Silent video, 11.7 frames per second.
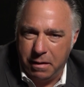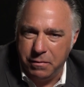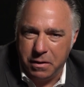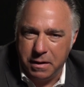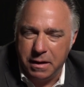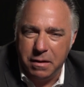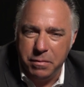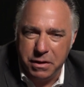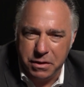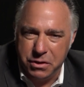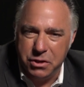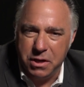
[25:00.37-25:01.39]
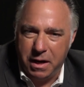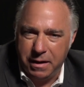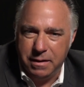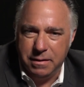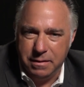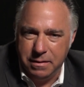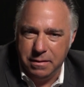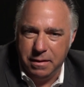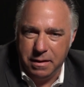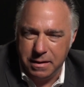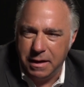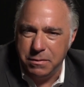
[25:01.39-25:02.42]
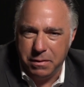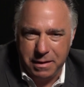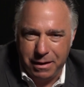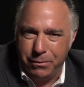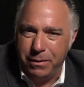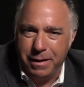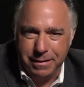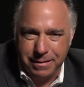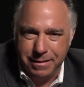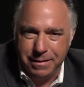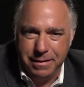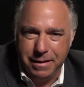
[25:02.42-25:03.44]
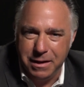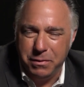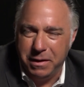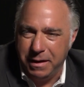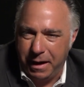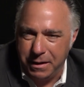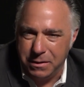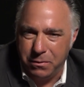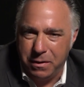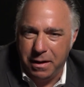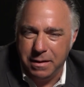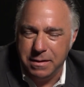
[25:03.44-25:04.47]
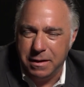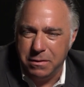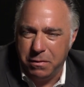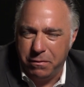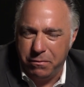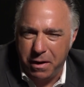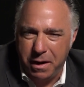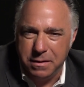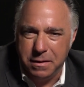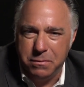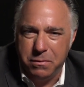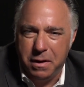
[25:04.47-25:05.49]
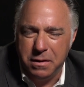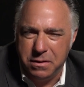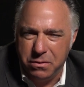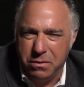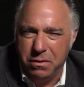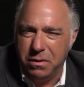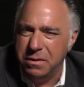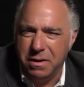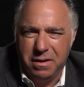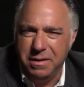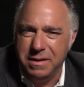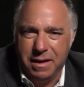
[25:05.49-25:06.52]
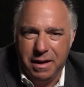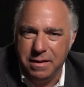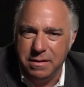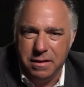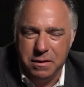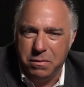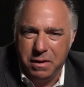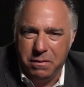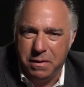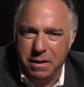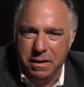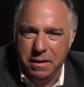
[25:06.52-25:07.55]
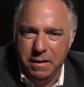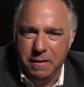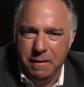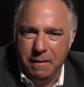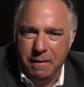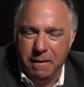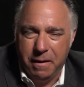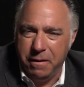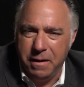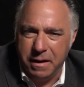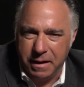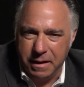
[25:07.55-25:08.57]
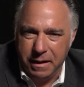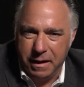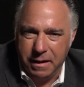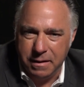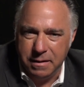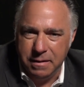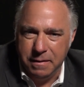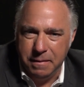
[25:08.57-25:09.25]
after communist China. Because that's what they want. That's what Gates wants. That's what Francis wants. Soros, all these guys. That's what they want. And they're not going to get it.